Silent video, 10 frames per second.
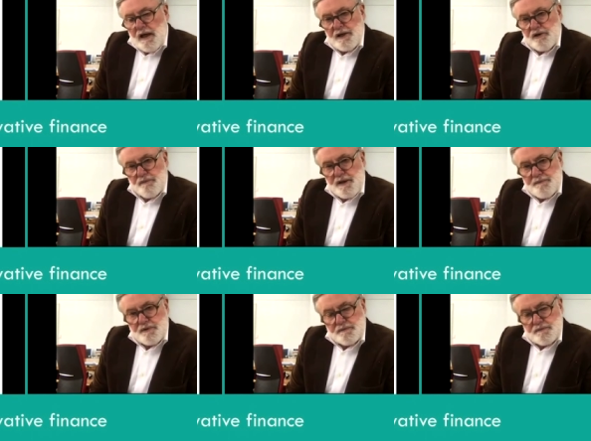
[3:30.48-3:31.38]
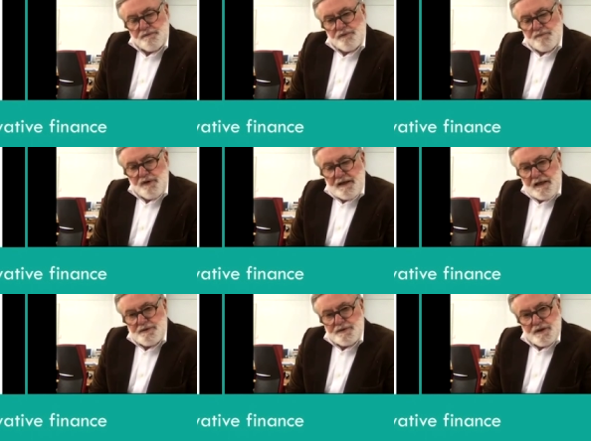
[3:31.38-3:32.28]
there are people from
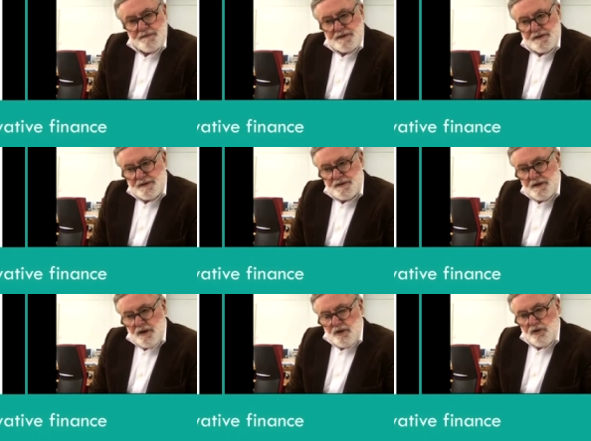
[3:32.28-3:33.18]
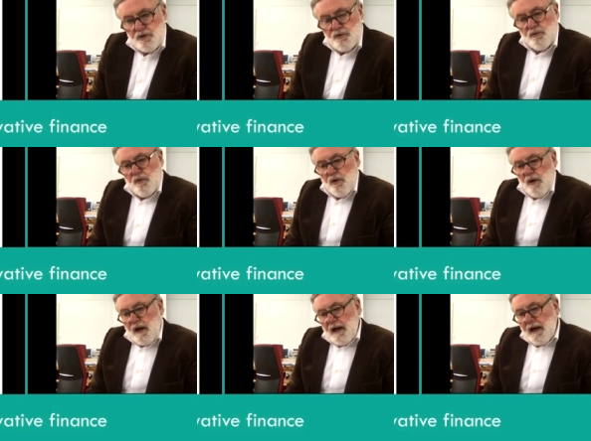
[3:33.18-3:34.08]
financial services who
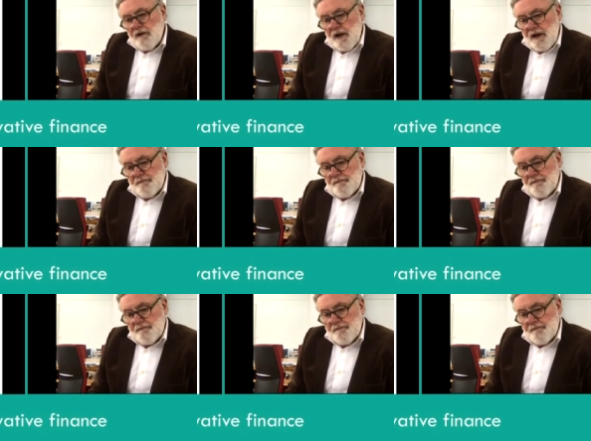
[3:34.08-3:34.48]
are